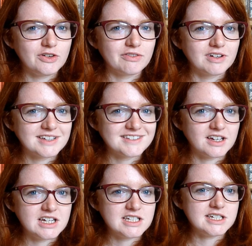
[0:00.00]

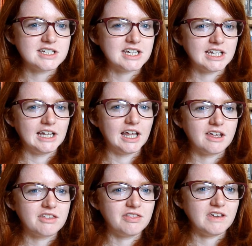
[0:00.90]
overexcited in
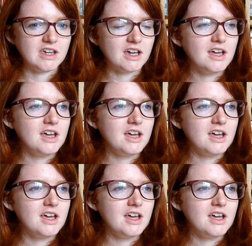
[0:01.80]
like the